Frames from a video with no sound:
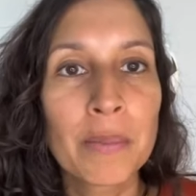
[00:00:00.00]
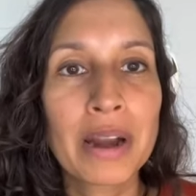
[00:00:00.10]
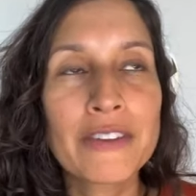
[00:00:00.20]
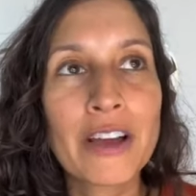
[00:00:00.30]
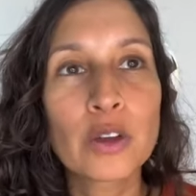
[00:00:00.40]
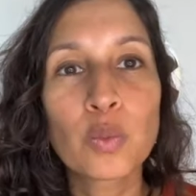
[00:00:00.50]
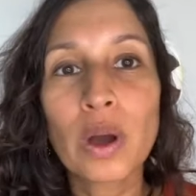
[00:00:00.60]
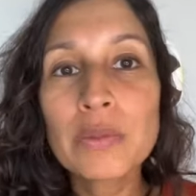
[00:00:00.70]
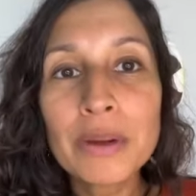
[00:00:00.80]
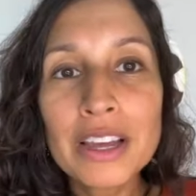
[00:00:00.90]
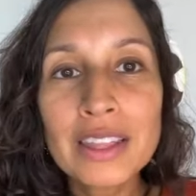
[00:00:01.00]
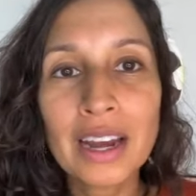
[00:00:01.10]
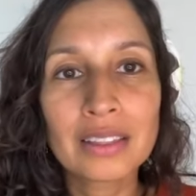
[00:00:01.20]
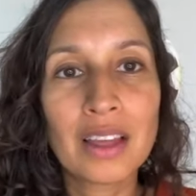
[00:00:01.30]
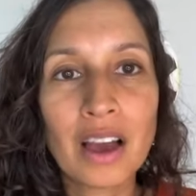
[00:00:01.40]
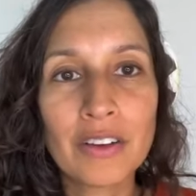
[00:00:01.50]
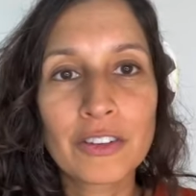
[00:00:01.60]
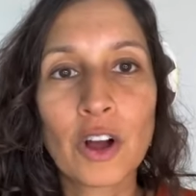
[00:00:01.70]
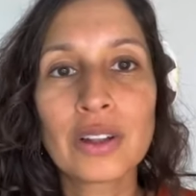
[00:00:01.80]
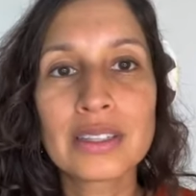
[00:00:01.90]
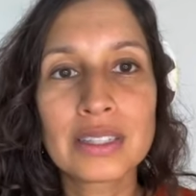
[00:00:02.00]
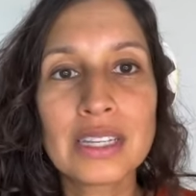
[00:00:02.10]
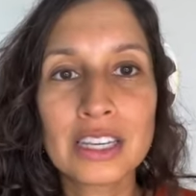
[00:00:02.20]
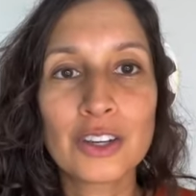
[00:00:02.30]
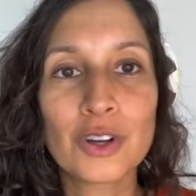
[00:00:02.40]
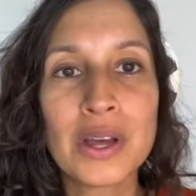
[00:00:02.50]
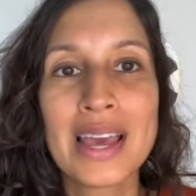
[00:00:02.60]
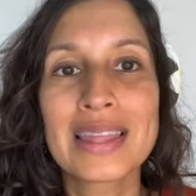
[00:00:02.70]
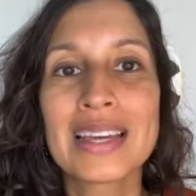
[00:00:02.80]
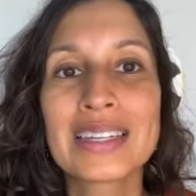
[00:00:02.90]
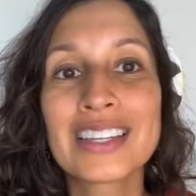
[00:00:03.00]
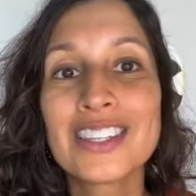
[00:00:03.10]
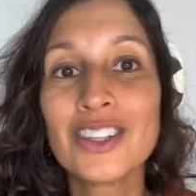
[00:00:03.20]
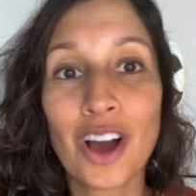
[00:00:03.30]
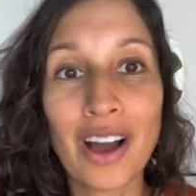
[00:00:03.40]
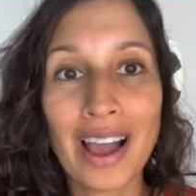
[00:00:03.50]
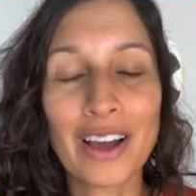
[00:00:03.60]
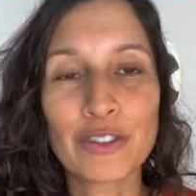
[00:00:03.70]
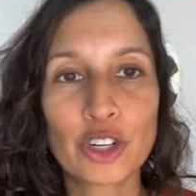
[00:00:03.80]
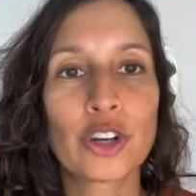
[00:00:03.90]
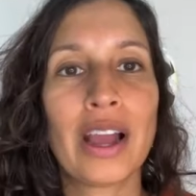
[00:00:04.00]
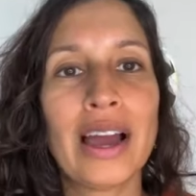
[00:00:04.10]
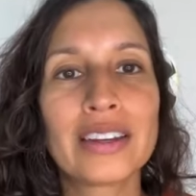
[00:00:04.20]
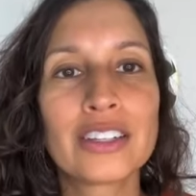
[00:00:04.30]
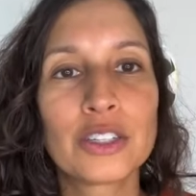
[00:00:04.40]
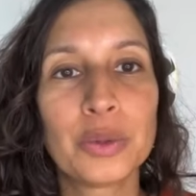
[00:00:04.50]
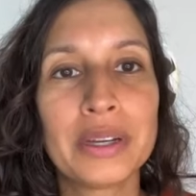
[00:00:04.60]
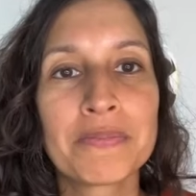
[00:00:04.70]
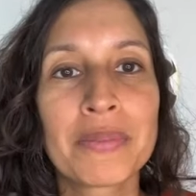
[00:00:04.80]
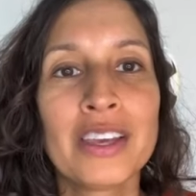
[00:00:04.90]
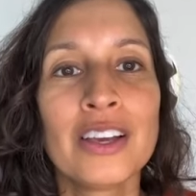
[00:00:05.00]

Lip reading: But I found one brand that I love called Ezekiel that does not have sugar added to it.